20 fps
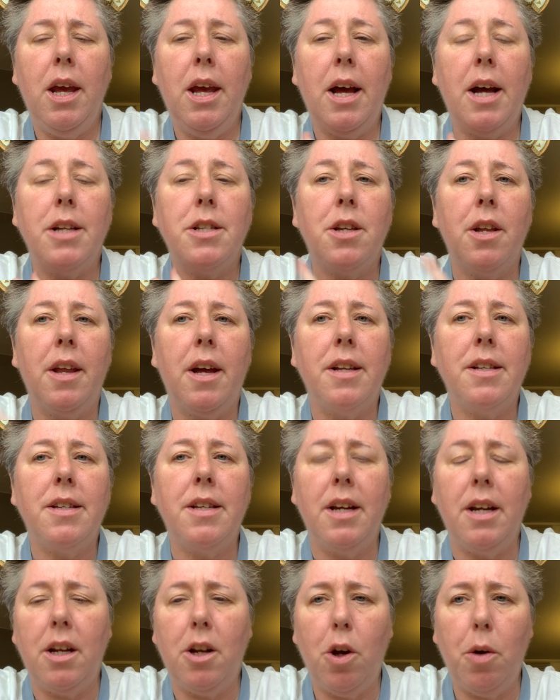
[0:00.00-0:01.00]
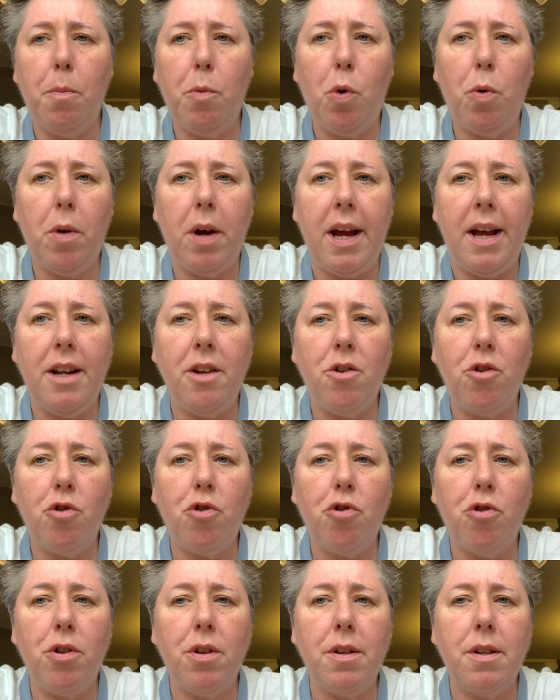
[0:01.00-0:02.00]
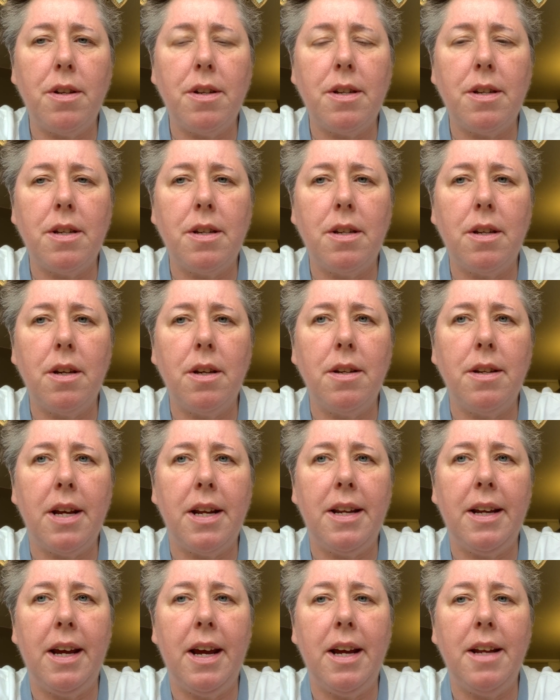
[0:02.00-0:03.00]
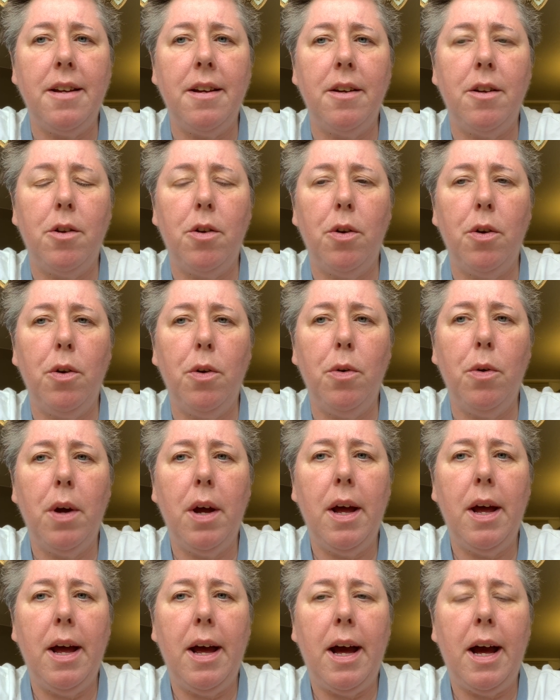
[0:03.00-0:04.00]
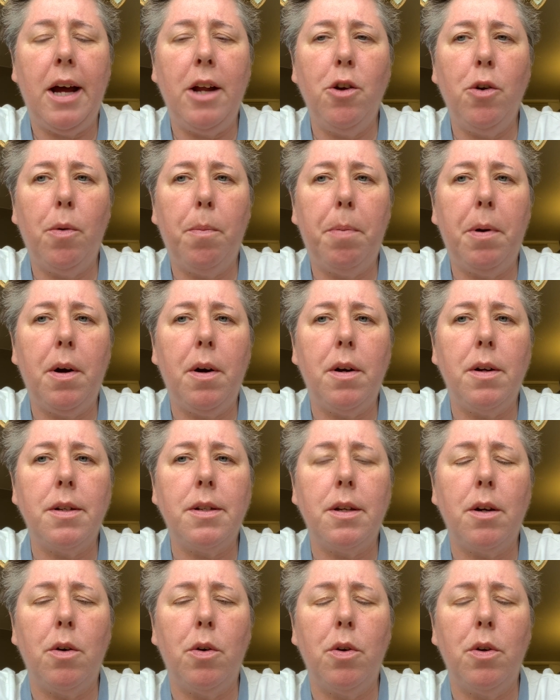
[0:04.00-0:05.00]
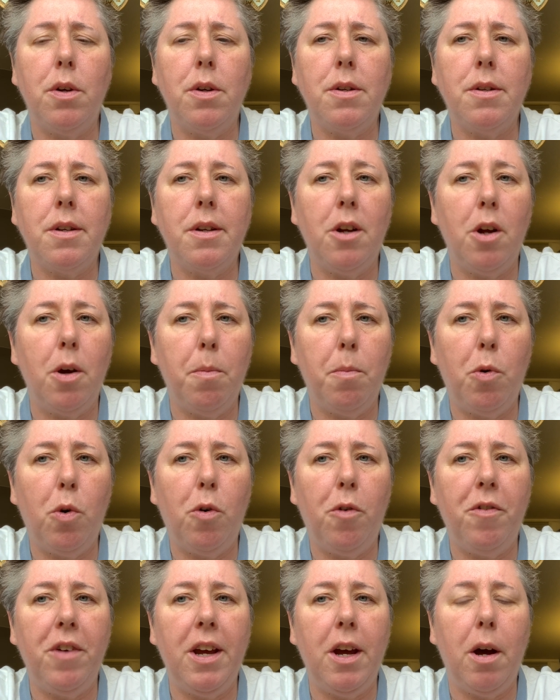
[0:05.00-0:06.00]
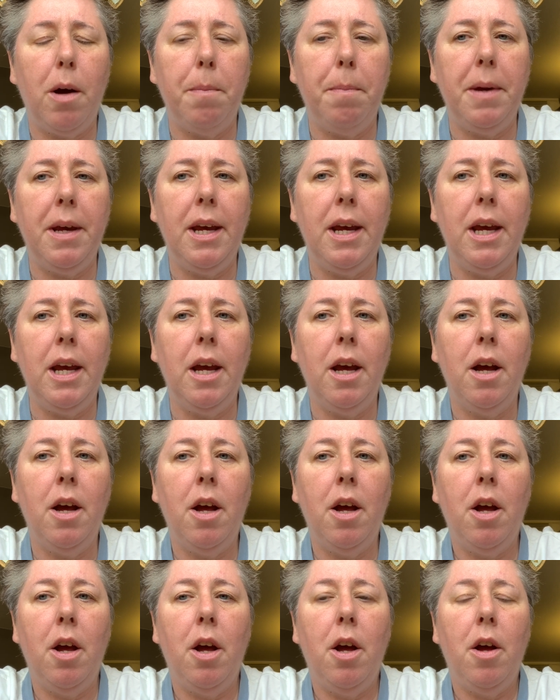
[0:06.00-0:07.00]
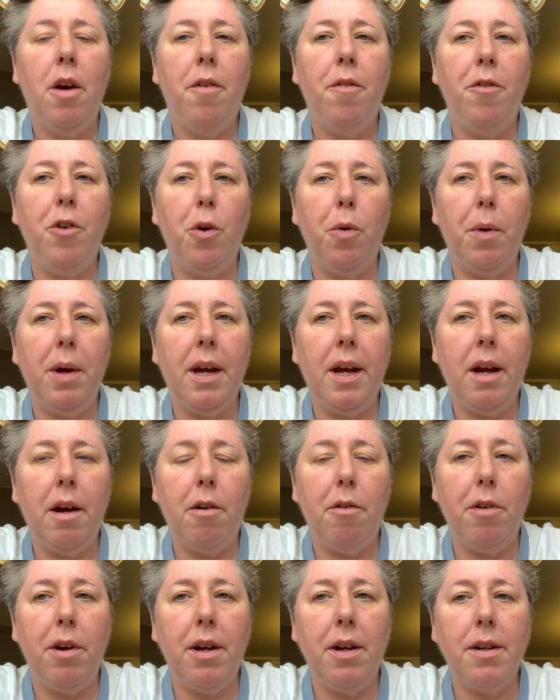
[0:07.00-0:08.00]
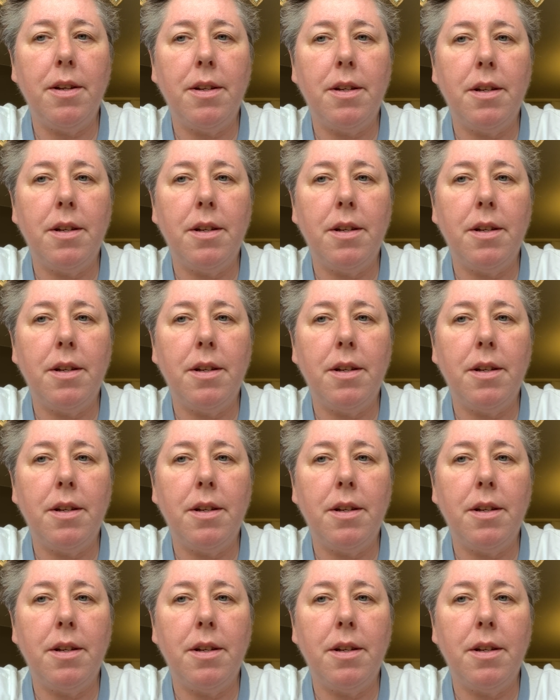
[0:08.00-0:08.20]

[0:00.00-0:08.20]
So that's it. No more entrance dedicated to annual pass holders, no more VIP viewing areas.